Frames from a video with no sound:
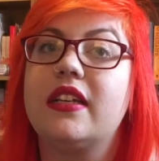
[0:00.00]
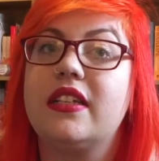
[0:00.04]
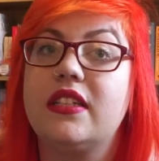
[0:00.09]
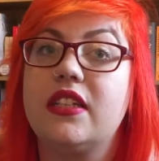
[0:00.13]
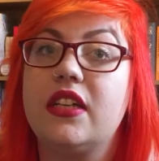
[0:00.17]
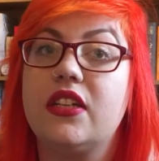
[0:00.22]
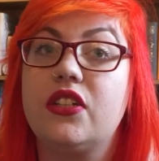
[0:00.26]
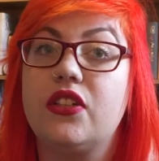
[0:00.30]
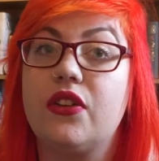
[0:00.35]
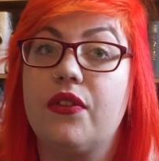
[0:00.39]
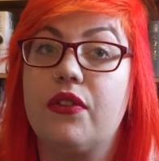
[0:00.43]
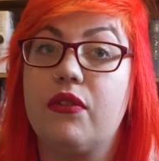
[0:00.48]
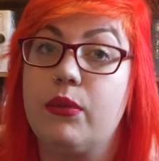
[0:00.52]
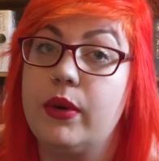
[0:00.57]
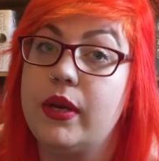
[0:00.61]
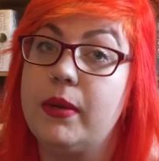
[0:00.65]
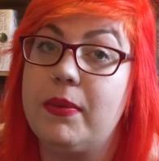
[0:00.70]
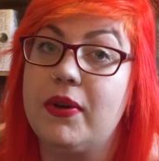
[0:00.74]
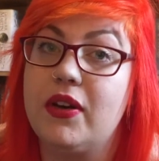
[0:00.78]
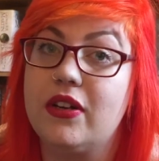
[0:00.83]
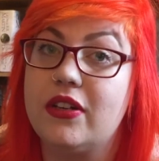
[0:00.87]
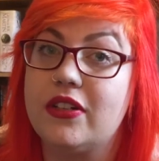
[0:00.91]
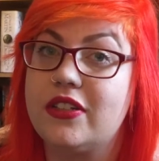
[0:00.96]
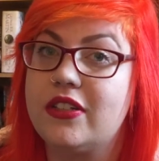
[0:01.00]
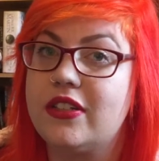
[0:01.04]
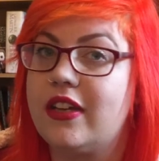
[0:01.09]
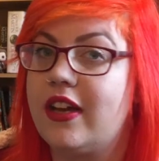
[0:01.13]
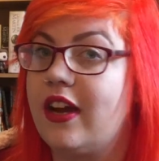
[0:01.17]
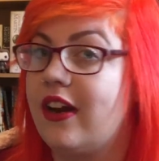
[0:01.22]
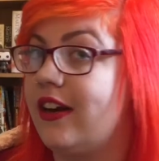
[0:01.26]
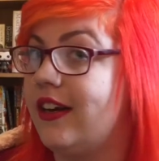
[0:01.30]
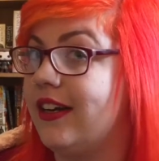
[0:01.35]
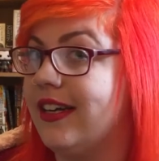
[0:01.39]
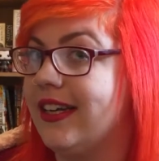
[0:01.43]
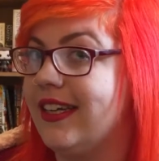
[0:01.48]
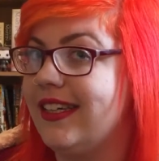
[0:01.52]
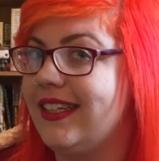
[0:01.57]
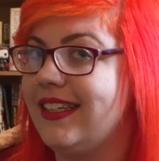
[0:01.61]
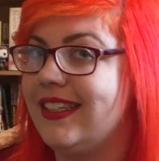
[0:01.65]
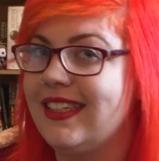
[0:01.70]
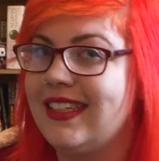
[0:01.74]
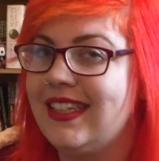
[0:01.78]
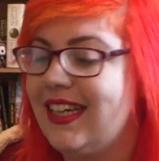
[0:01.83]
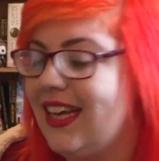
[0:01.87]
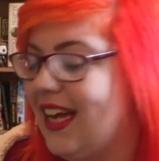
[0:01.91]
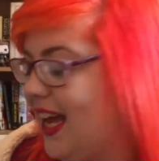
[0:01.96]
consists of 3 books currently.
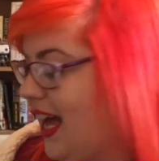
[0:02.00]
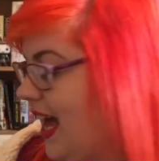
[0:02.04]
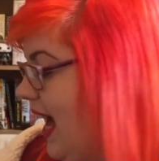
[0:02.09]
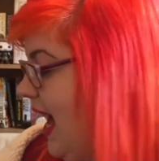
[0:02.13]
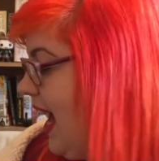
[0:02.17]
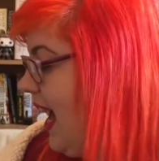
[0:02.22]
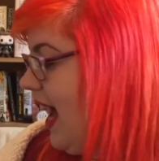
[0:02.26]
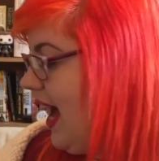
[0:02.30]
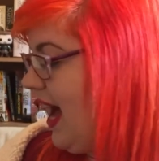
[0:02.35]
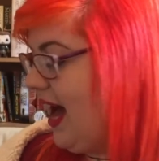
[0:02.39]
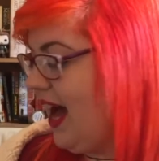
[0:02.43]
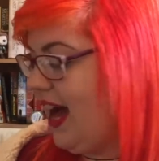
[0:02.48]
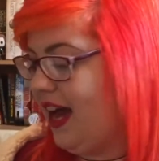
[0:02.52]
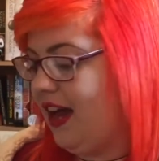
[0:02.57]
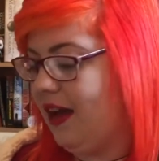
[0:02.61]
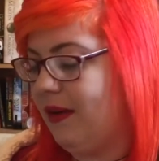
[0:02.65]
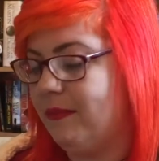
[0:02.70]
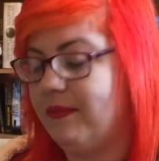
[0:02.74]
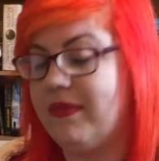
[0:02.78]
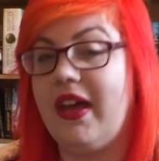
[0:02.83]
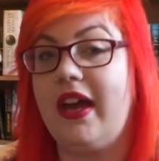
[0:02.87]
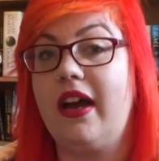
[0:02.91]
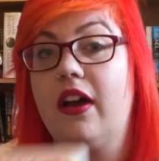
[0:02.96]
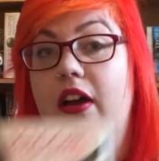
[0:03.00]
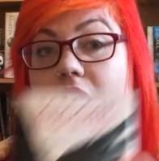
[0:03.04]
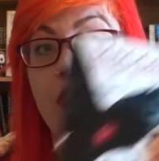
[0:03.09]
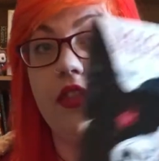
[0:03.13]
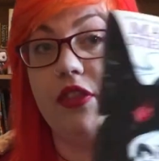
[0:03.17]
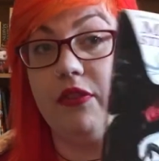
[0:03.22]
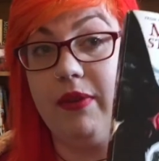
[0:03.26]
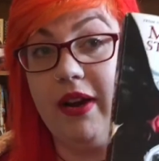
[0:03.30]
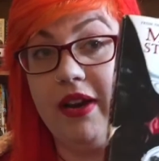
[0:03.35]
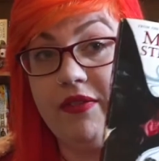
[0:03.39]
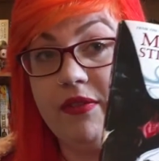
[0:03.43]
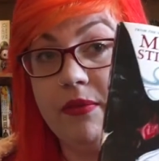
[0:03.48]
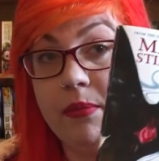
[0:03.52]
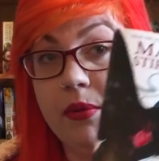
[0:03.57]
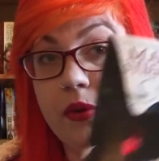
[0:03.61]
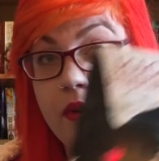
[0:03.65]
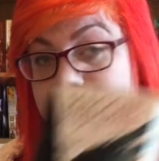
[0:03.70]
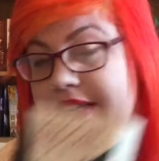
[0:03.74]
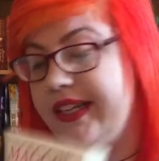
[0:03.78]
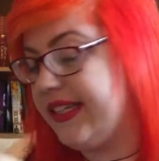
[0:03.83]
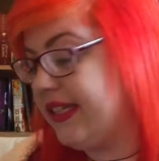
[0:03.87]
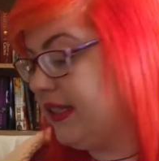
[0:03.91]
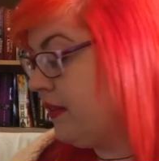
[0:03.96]
They are The Raven
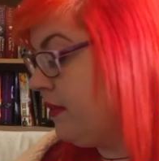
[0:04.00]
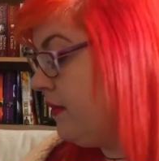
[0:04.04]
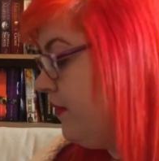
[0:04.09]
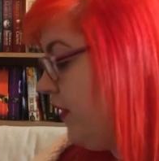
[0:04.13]
Boys,